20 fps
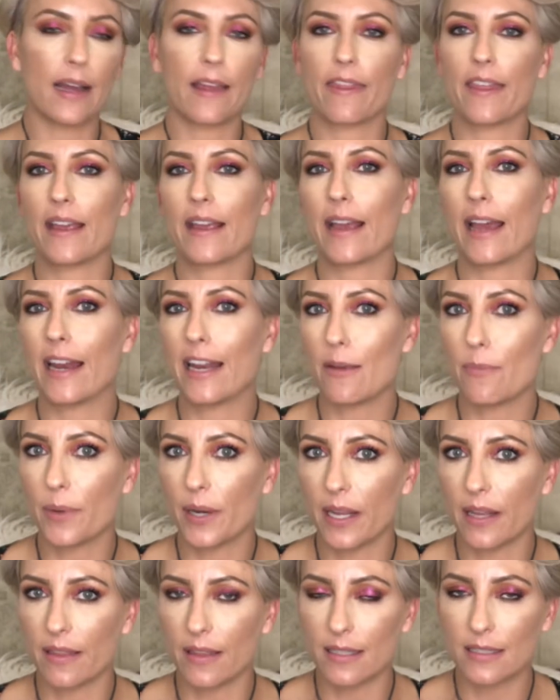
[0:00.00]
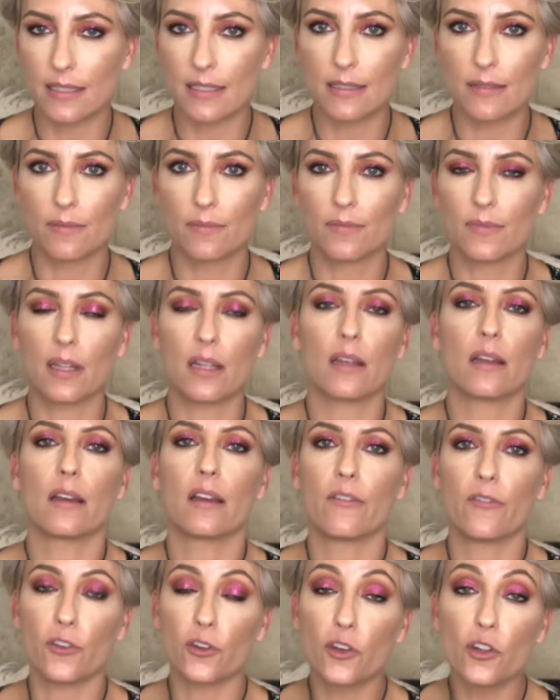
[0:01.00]
I think anybody that's,
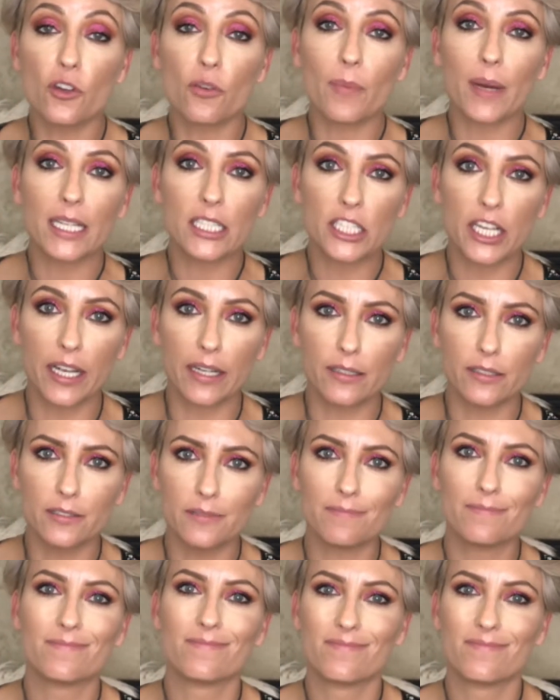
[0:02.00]
if you're new to my channel,